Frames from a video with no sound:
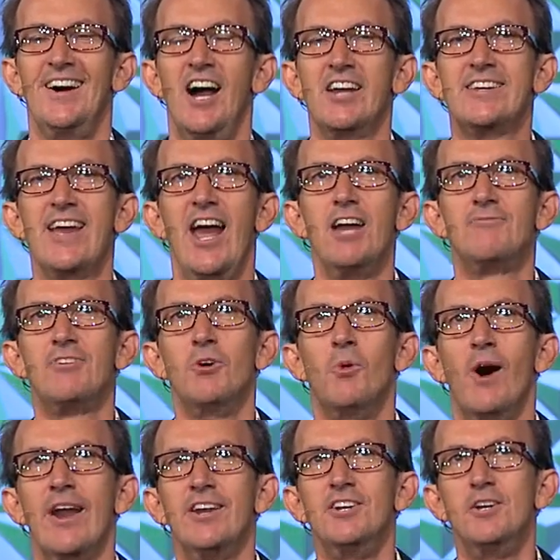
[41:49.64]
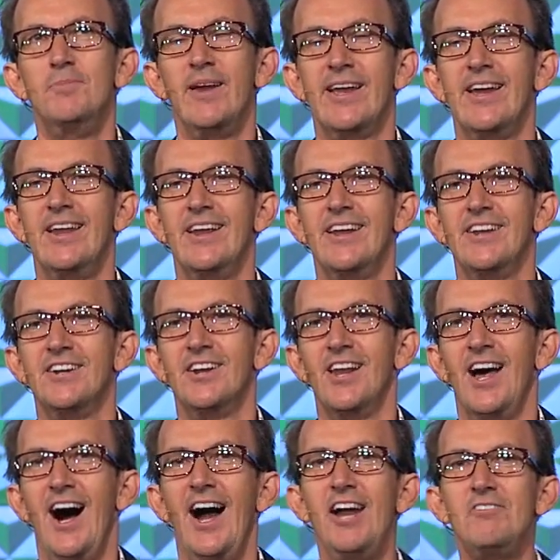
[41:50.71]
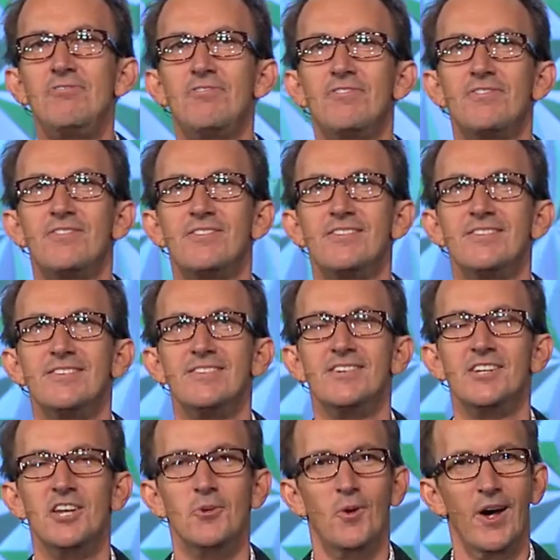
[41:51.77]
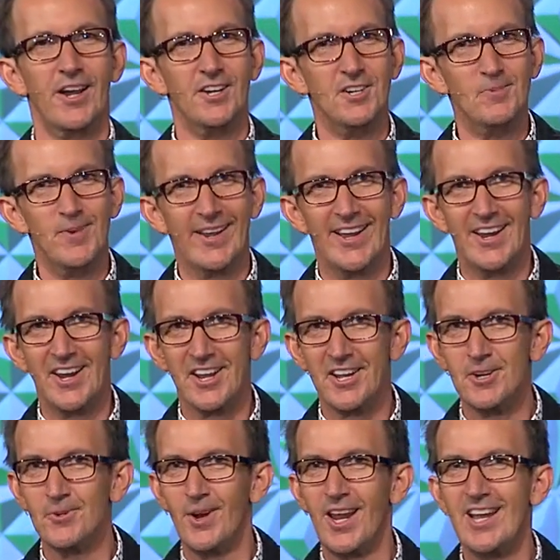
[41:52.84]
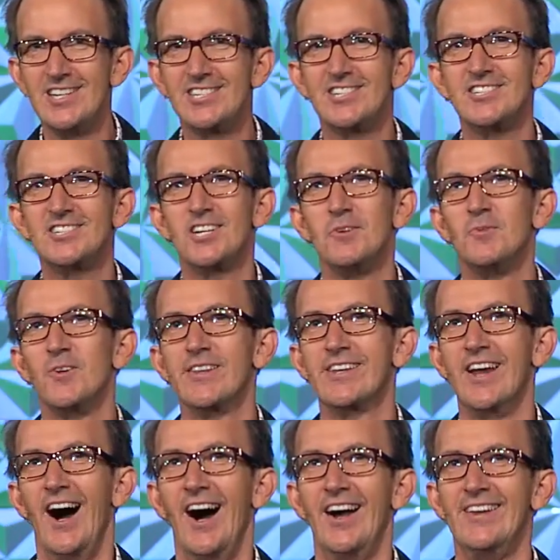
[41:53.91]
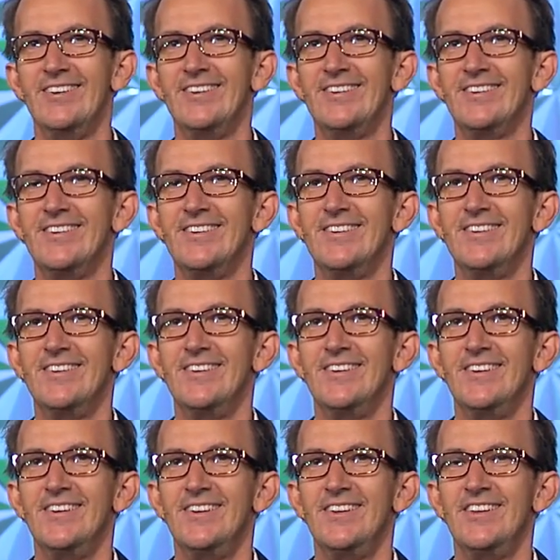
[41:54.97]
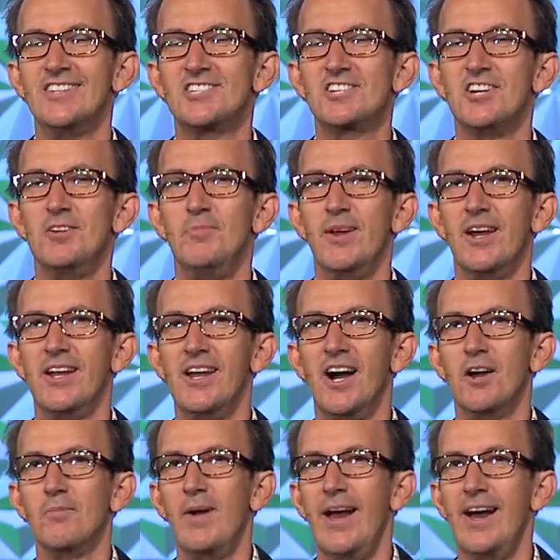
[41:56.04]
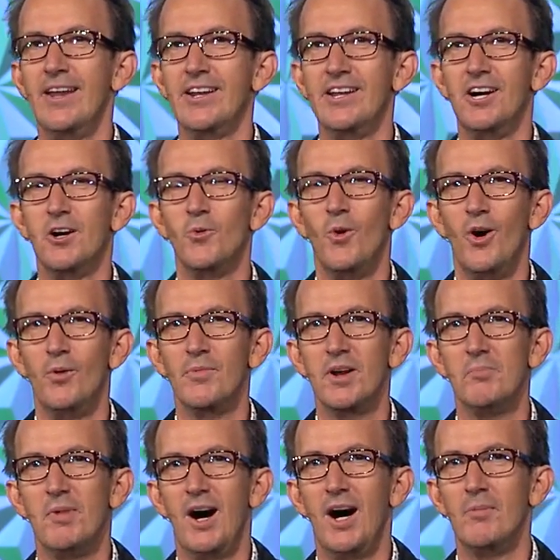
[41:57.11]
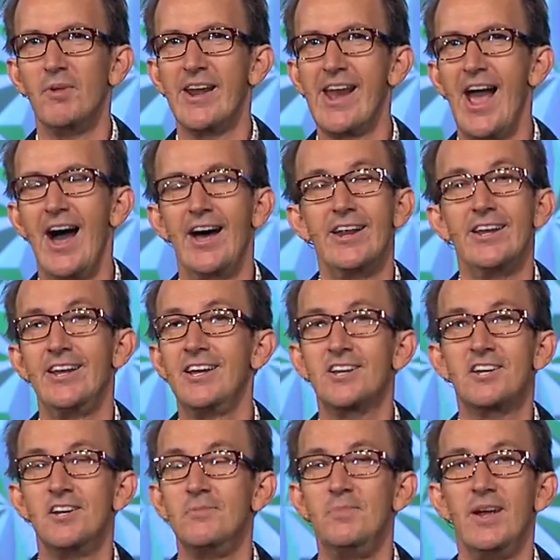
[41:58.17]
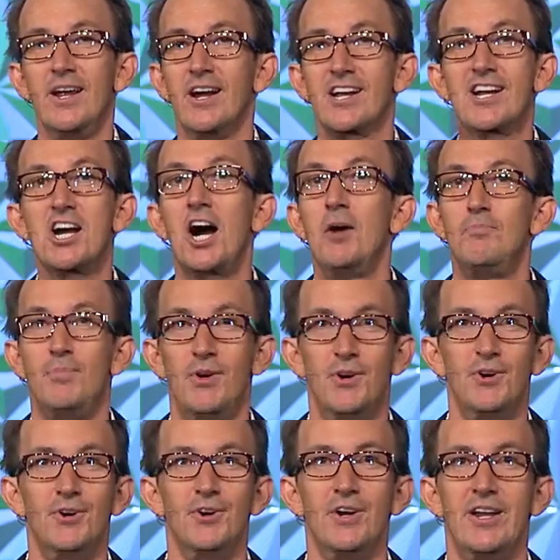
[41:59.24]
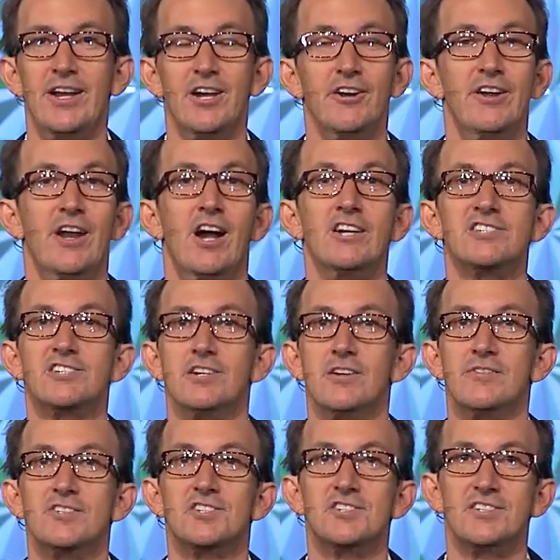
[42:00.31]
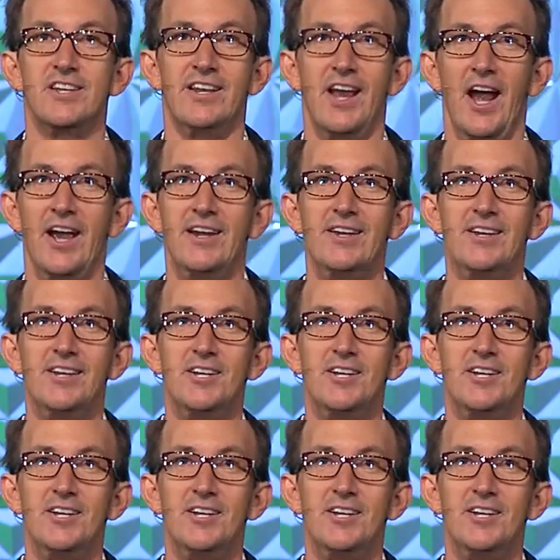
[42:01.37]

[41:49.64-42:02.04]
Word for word: Okay, if you want a new beginning in your life, you want a new beginning in your relationship with God. This could be a young man, a young woman, a mom, a dad. It, it could be a couple who are here in our services today.